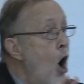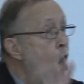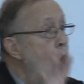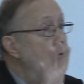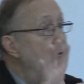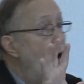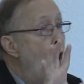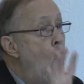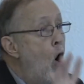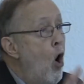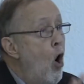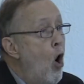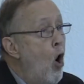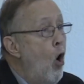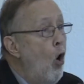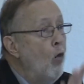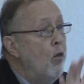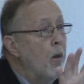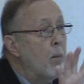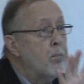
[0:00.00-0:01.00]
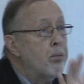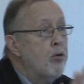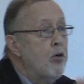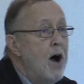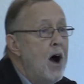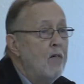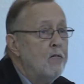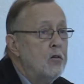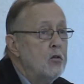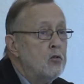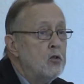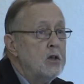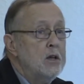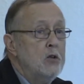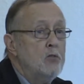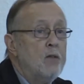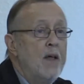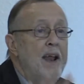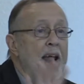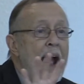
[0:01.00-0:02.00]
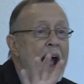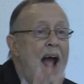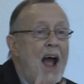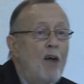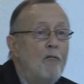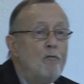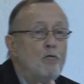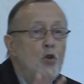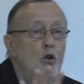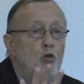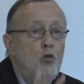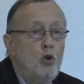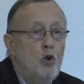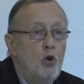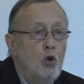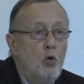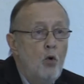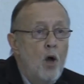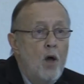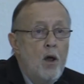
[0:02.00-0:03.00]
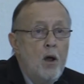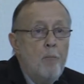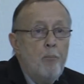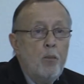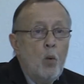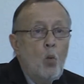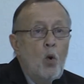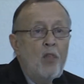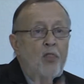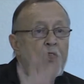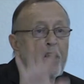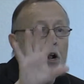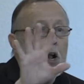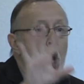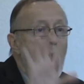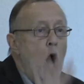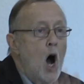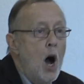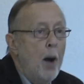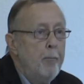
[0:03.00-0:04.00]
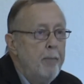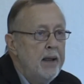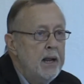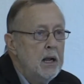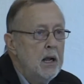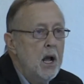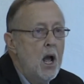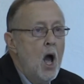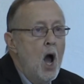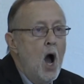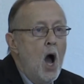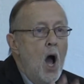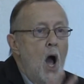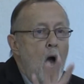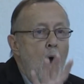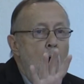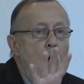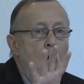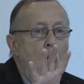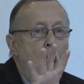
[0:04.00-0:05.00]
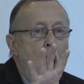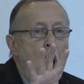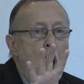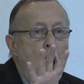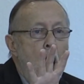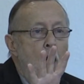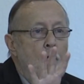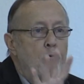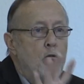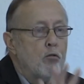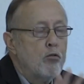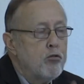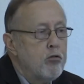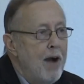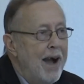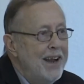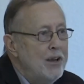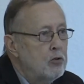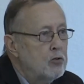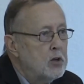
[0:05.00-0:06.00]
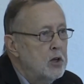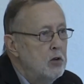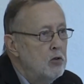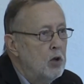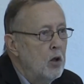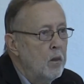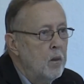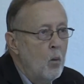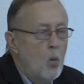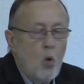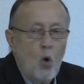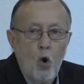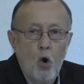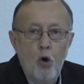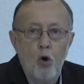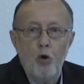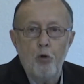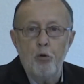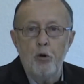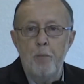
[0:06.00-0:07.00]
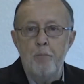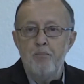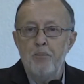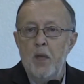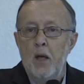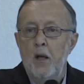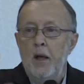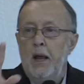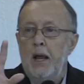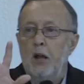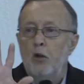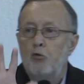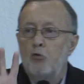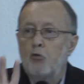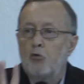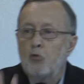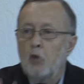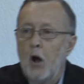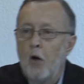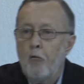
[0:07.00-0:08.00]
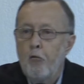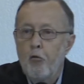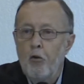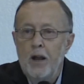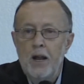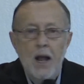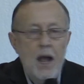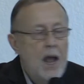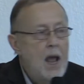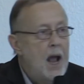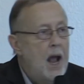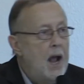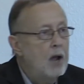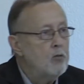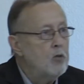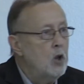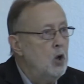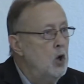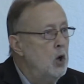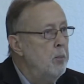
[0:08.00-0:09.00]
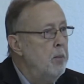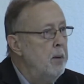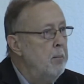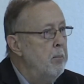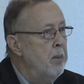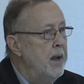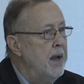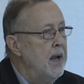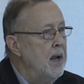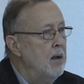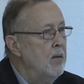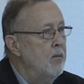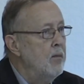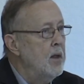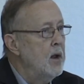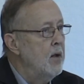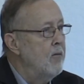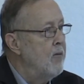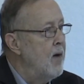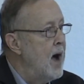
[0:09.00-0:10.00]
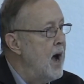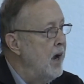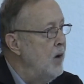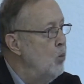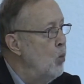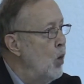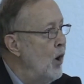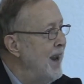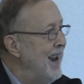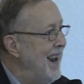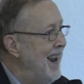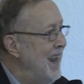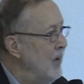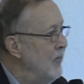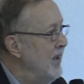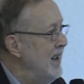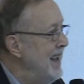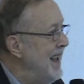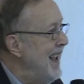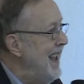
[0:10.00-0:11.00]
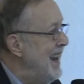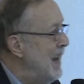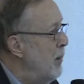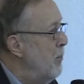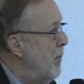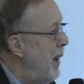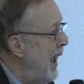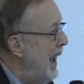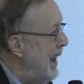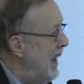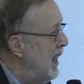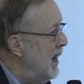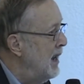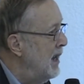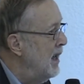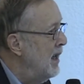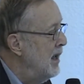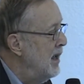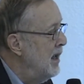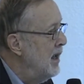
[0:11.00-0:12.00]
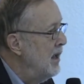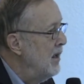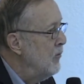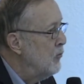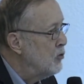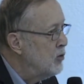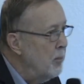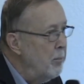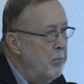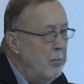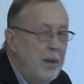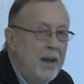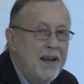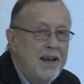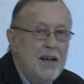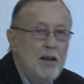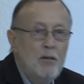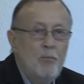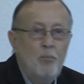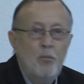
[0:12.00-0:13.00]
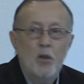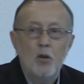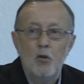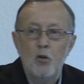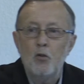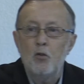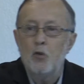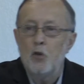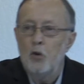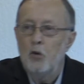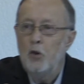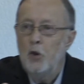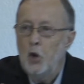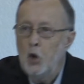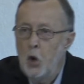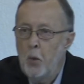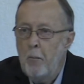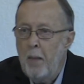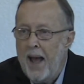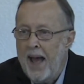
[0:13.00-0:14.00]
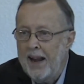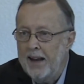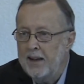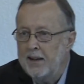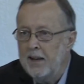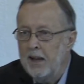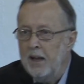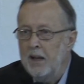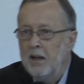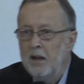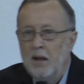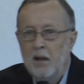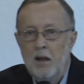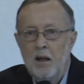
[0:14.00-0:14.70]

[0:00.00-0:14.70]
of all the prophecies that have to do with the coming of Christ into the world, his suffering as a human being, the divine one living in a man, submitting to humanity,